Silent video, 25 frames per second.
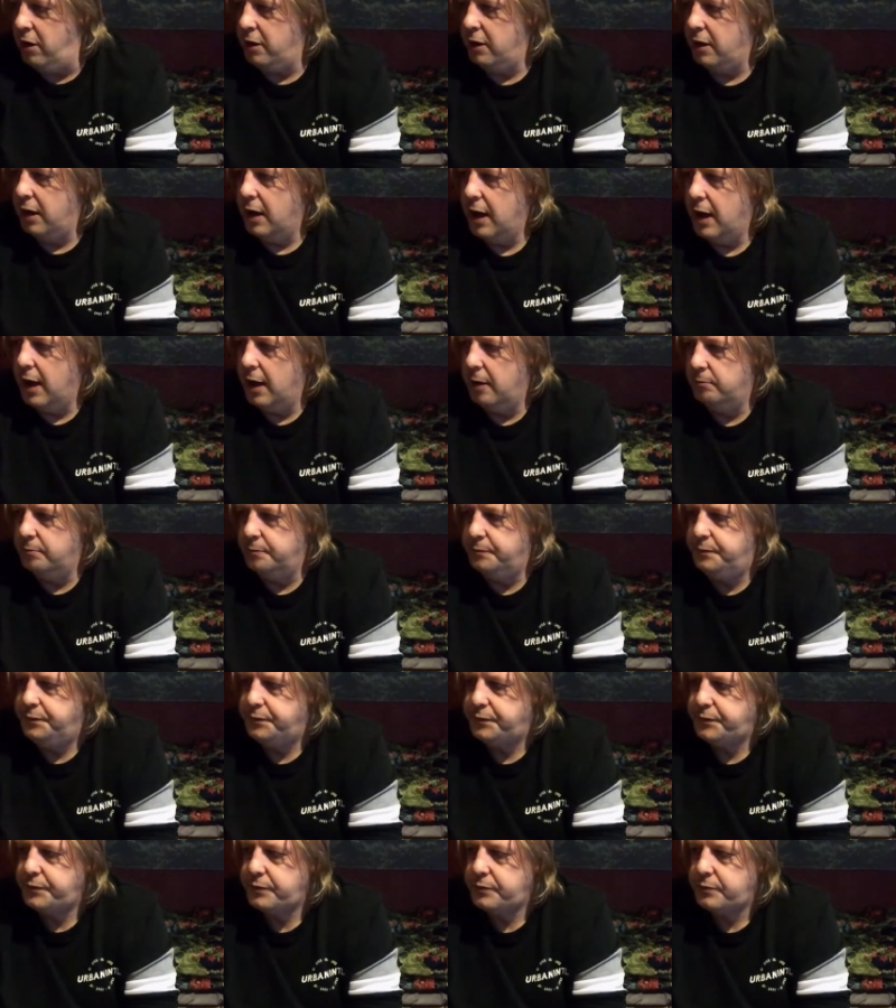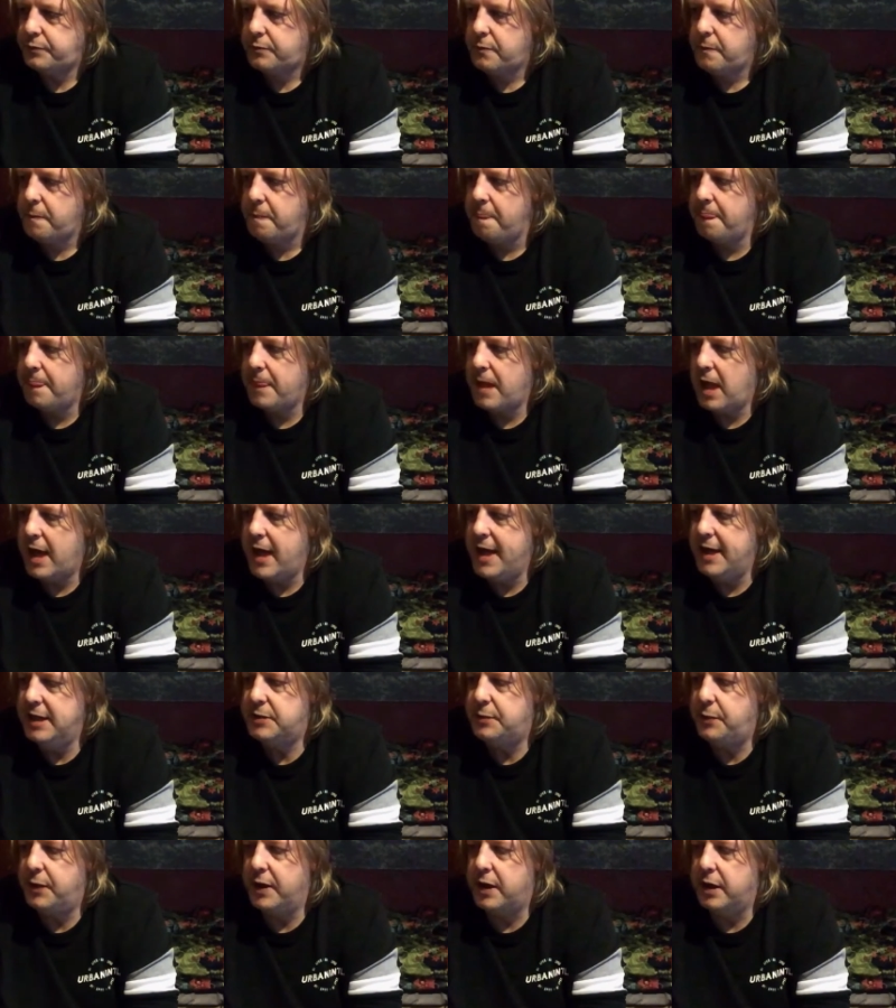dog, um,
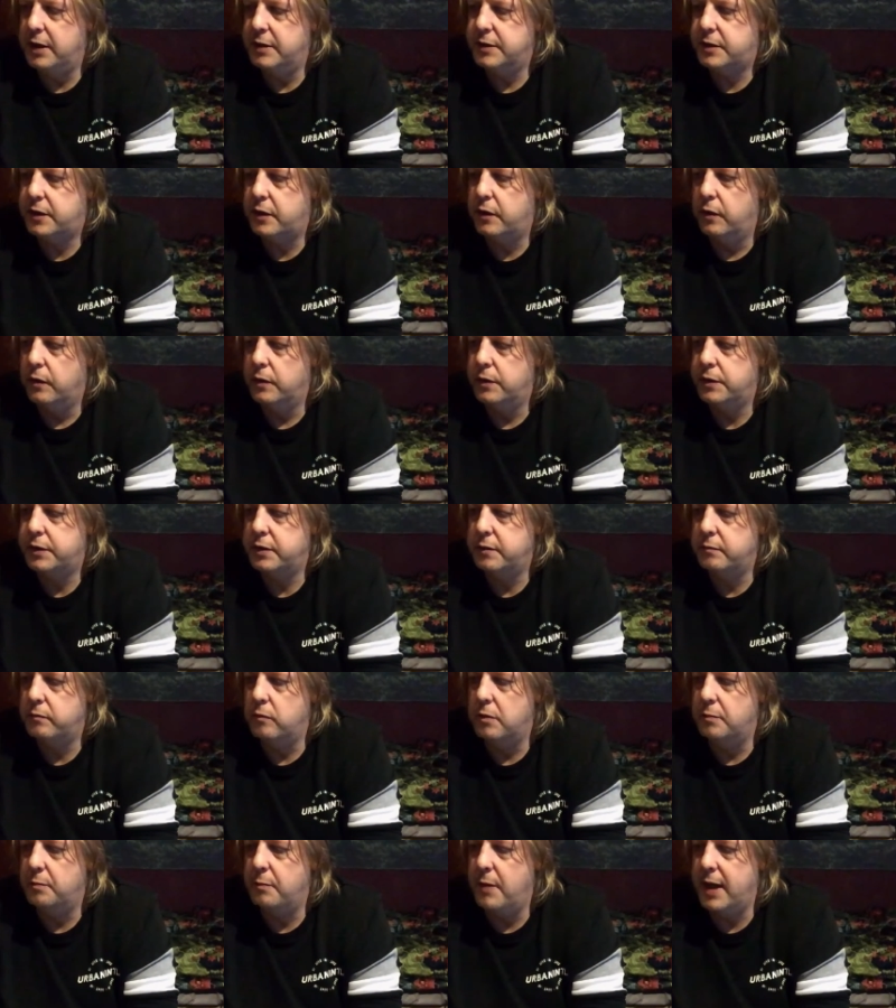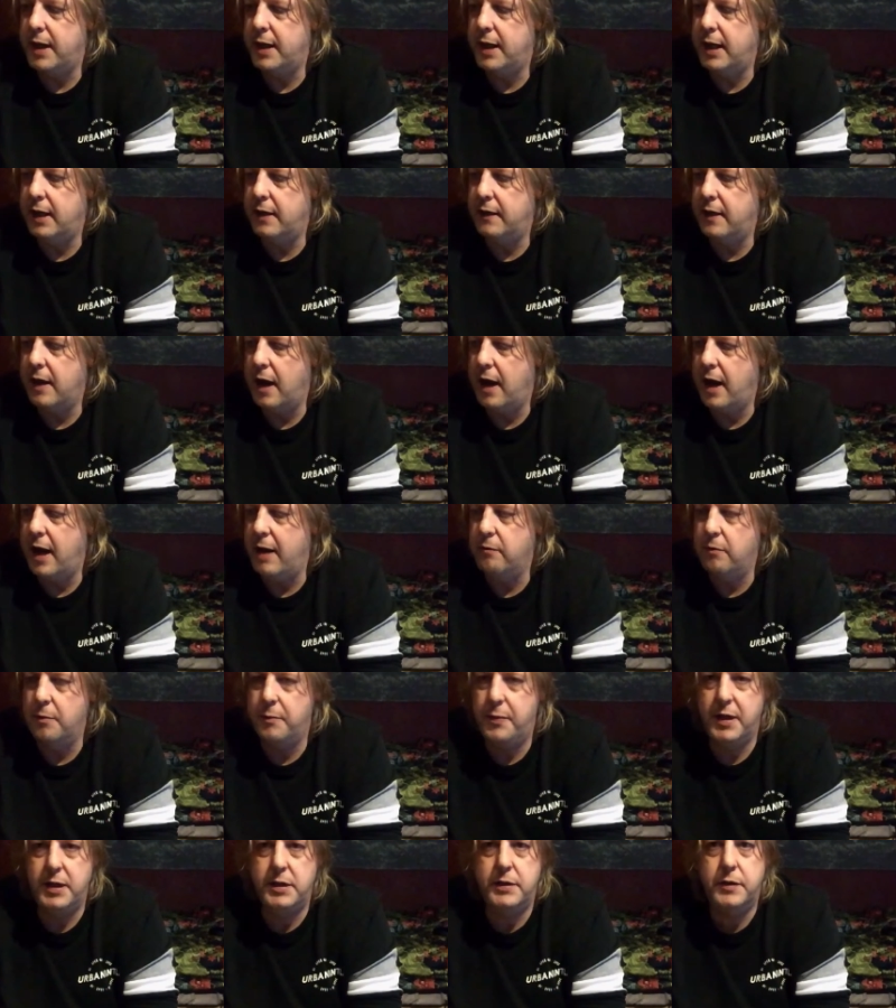is because caution would meaning that it
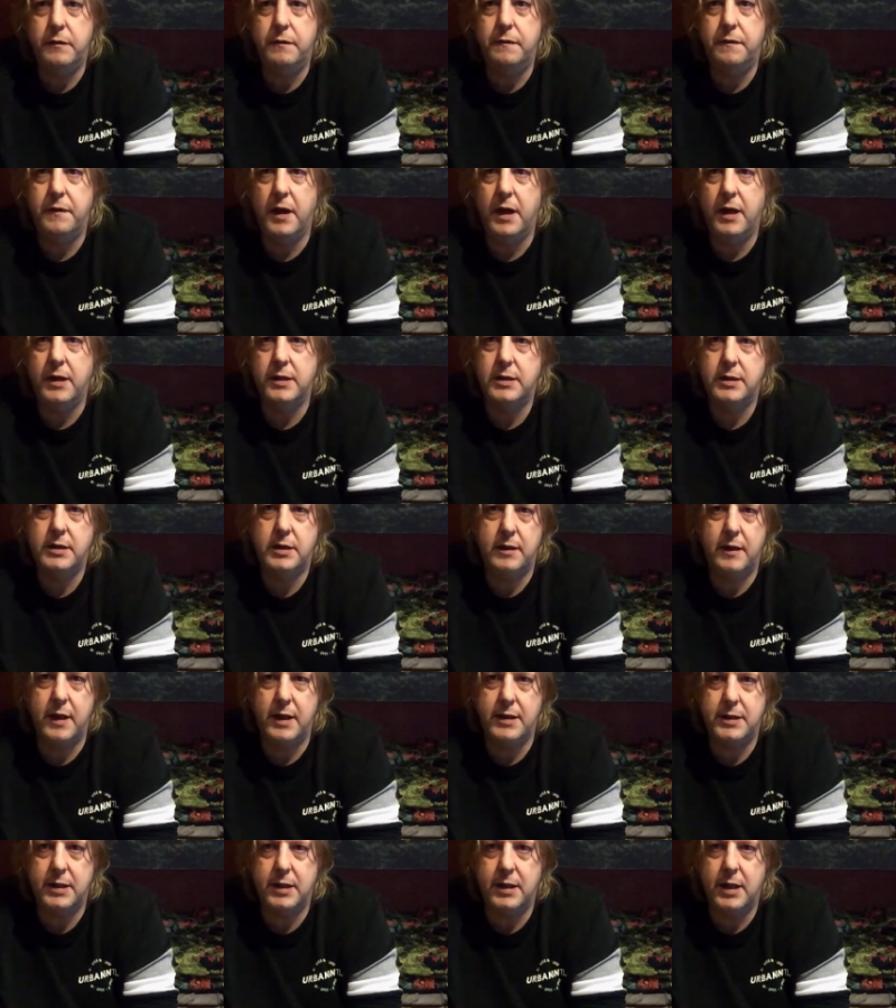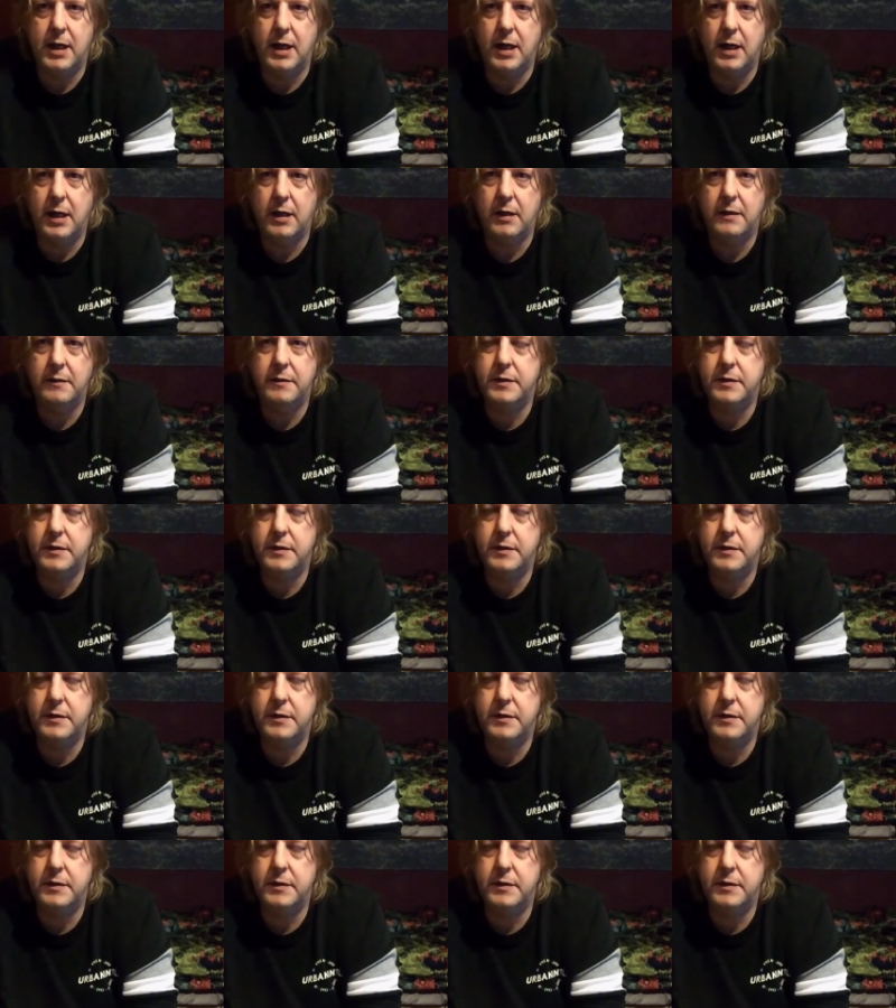would be too fast. So that's a car.